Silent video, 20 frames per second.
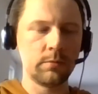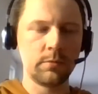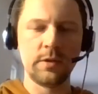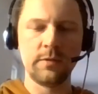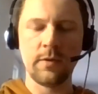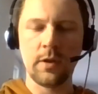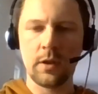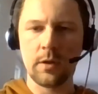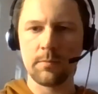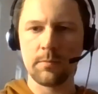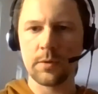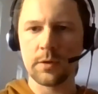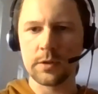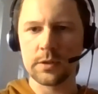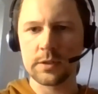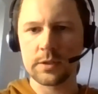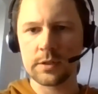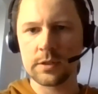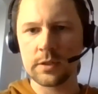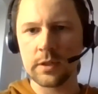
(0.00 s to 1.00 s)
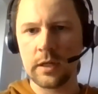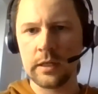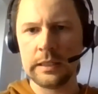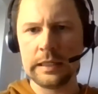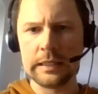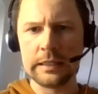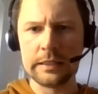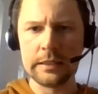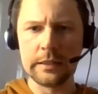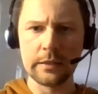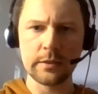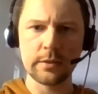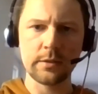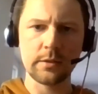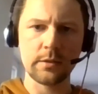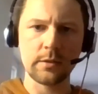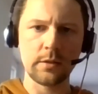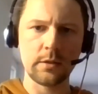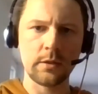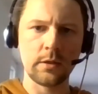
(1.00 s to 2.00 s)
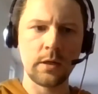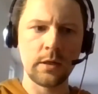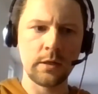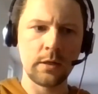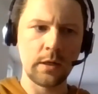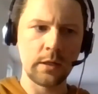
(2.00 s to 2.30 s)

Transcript: developers, analytics, uh,